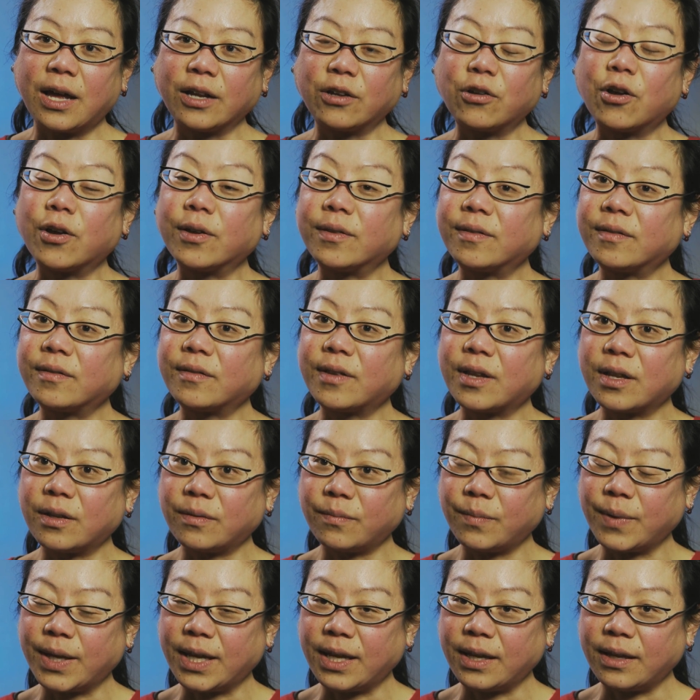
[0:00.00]
Costs
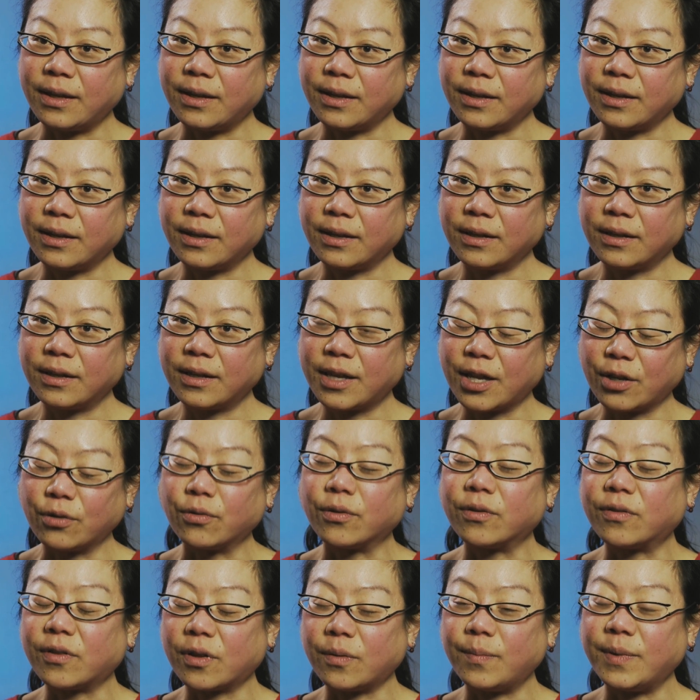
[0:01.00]
can
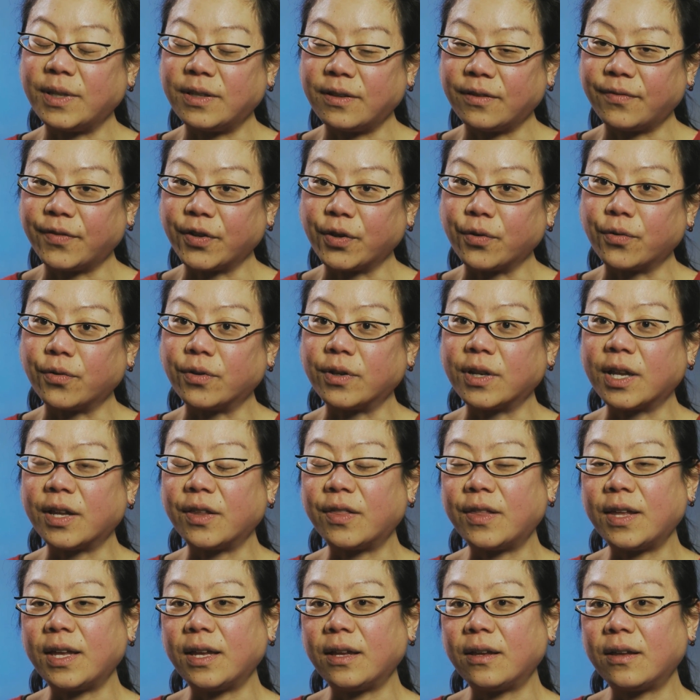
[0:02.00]
also be difficult, and I
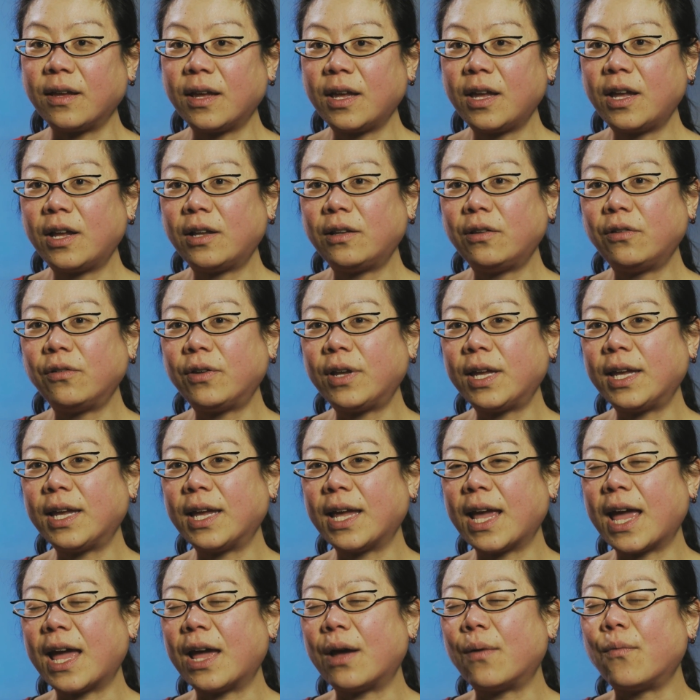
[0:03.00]
think
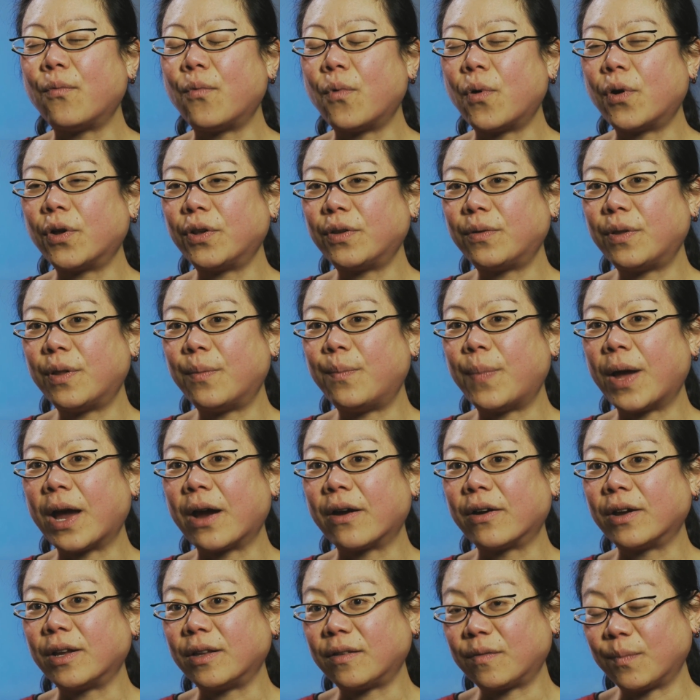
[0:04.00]
looking at what the
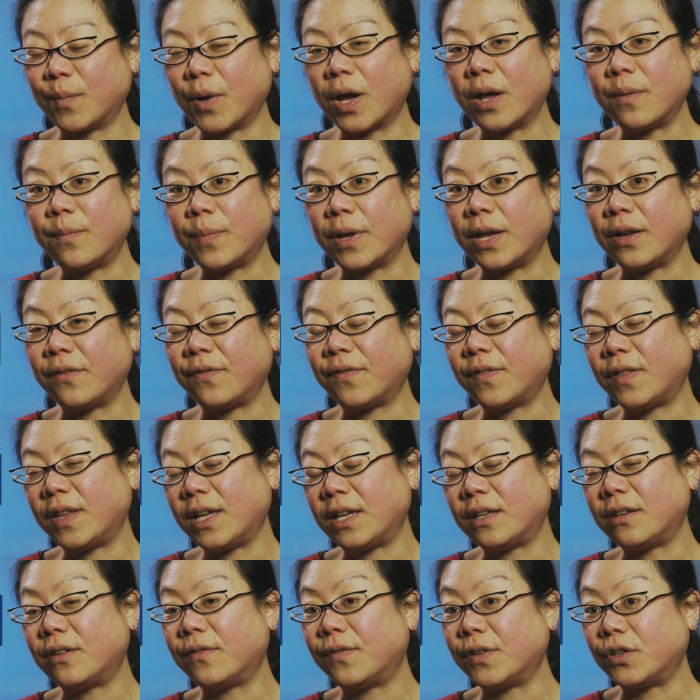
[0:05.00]
barriers might be for the
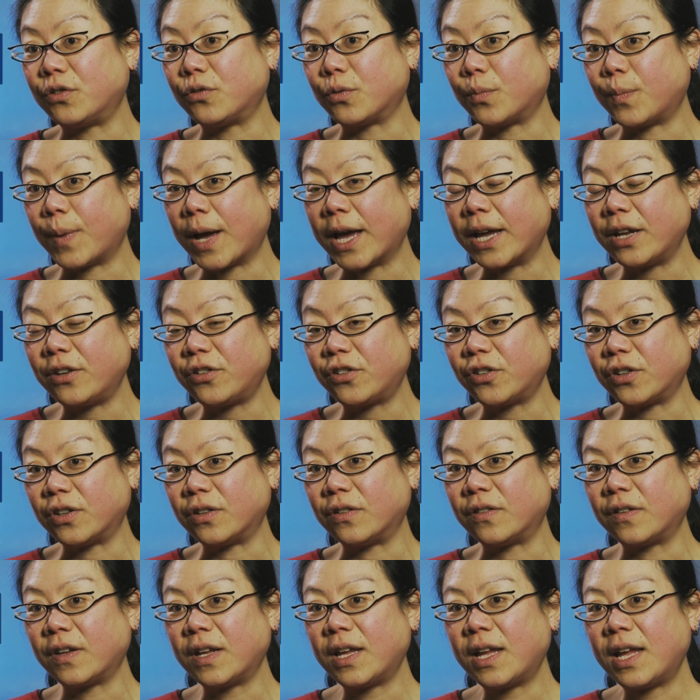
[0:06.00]
individual
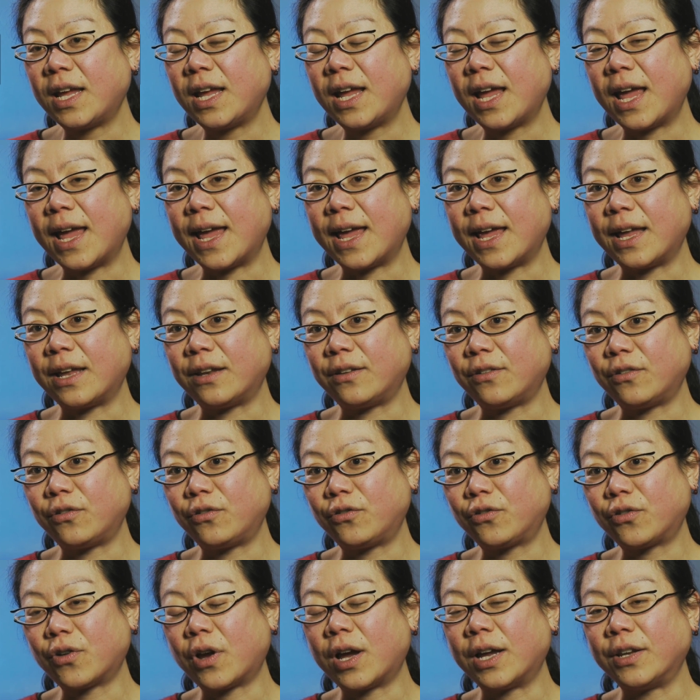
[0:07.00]
patient and
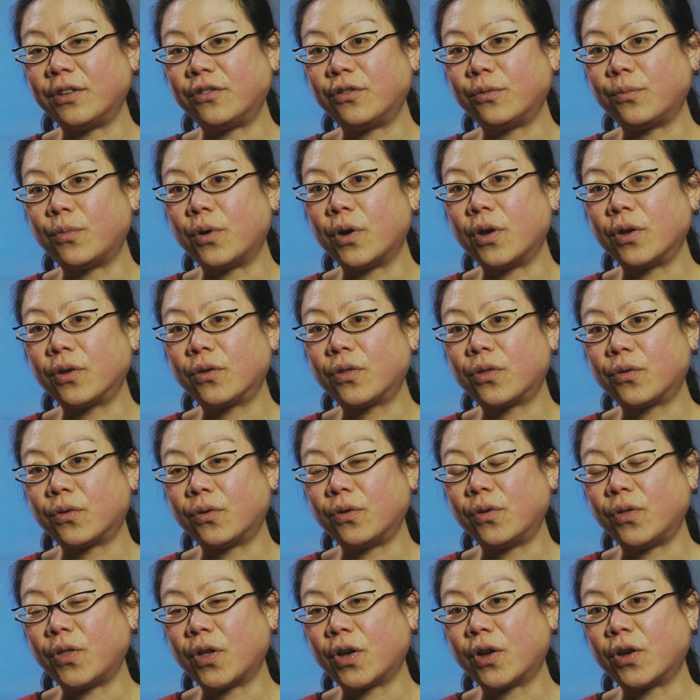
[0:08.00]
trying to work
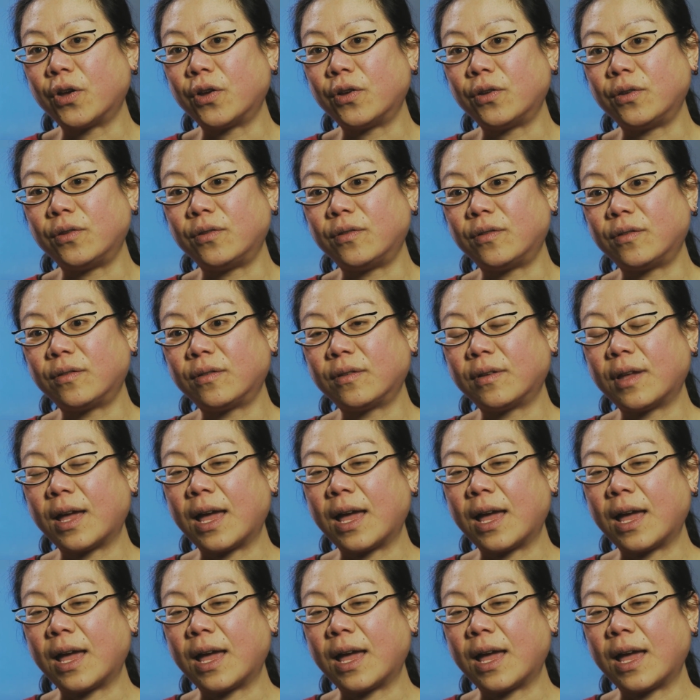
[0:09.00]
through those